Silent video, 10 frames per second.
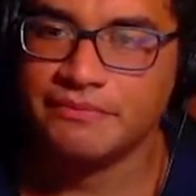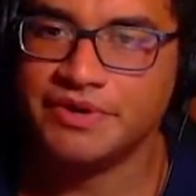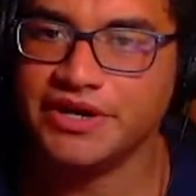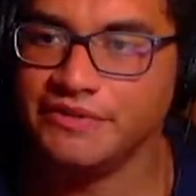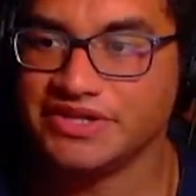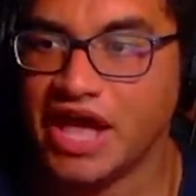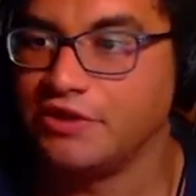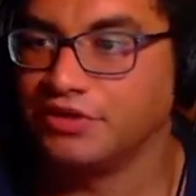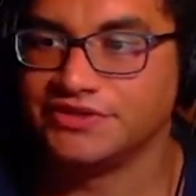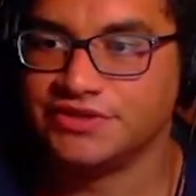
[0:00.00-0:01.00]
But anyways, I
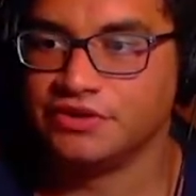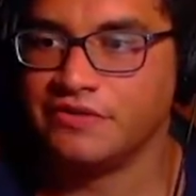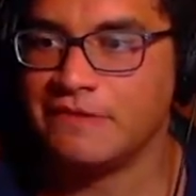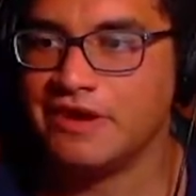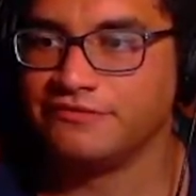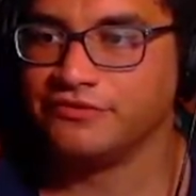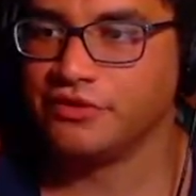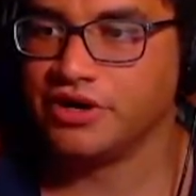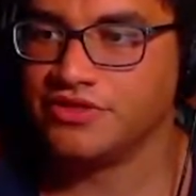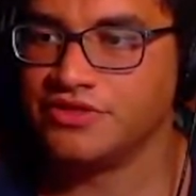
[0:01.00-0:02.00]
don't consider Rayman
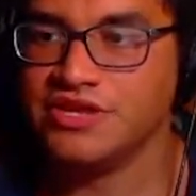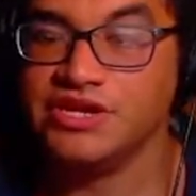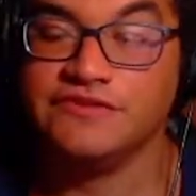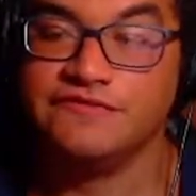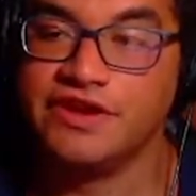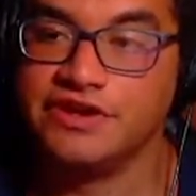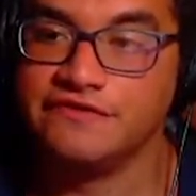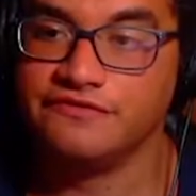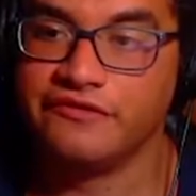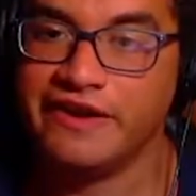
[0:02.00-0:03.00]
4 the definitive
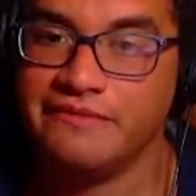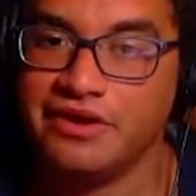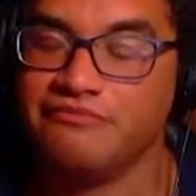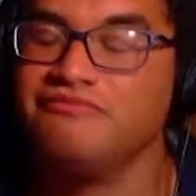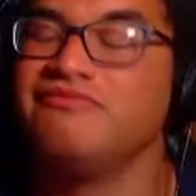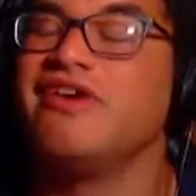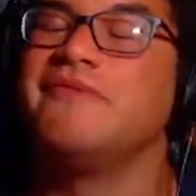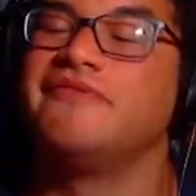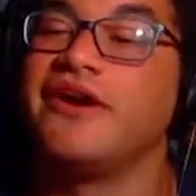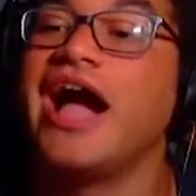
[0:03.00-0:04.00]
Rayman 4.